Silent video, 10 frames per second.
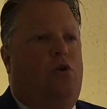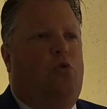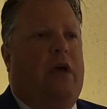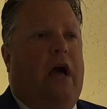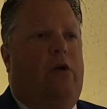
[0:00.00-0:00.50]

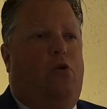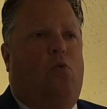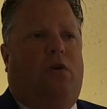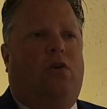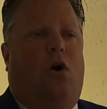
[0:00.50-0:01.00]
who got who
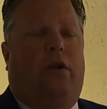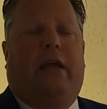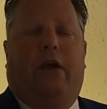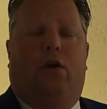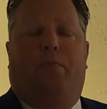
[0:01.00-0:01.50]
worked hard to
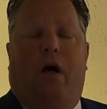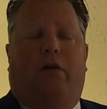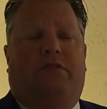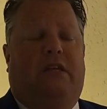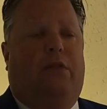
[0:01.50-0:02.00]
get good
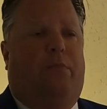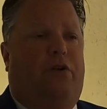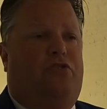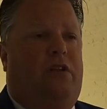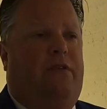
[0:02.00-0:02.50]
policy in the
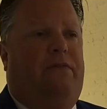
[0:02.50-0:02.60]
budget.